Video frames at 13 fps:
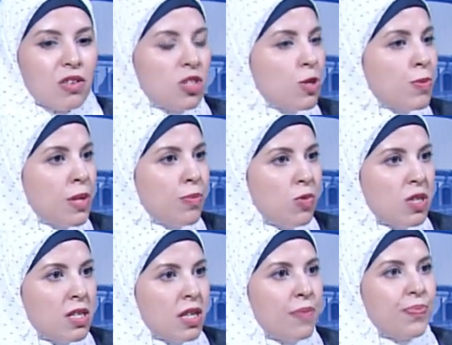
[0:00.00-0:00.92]
Grand Egyptian
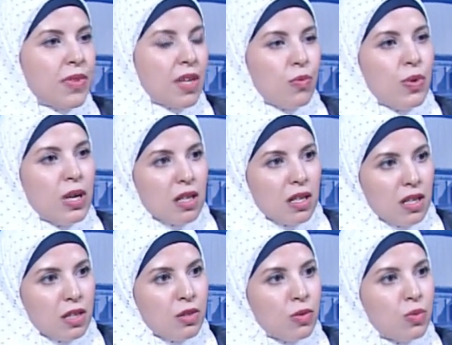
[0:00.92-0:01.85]
Museum will
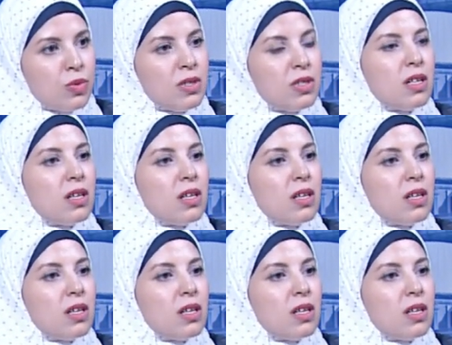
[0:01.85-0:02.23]
include